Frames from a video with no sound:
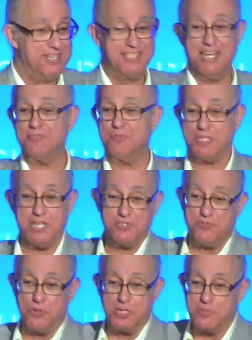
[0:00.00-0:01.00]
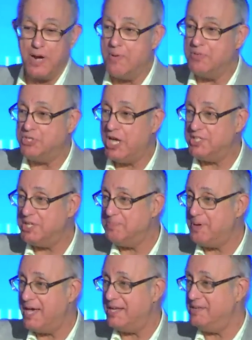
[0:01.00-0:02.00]
then, then fooling around with J.C.
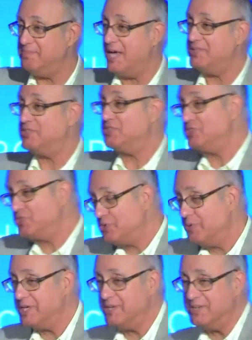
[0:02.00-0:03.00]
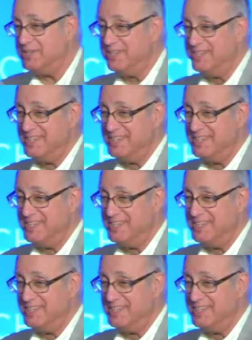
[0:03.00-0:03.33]
Penney. Macy's is suing her.